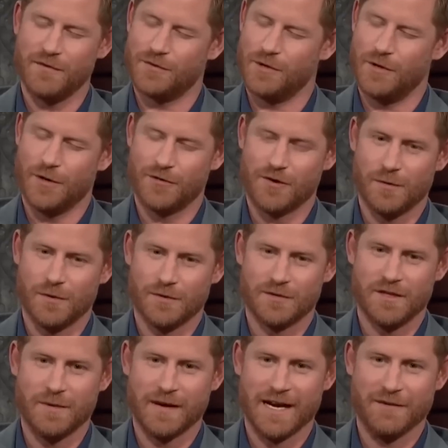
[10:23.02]
if it's not true?
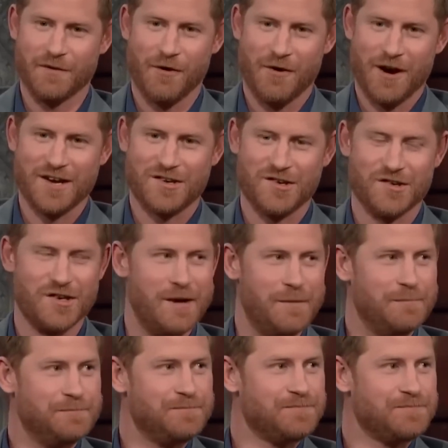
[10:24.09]
What if
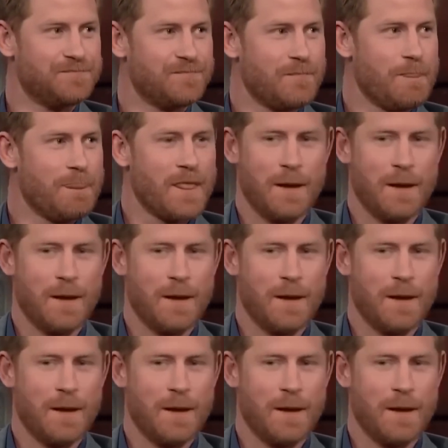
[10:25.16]
Meghan really